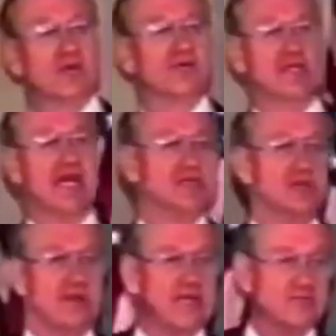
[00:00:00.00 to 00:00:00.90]
whatever tax
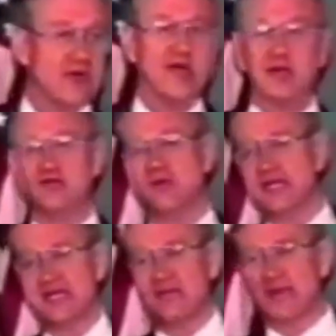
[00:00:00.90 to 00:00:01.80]
you paid in prior years, we
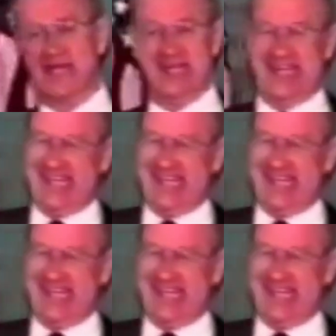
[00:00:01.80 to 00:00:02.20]
get that back.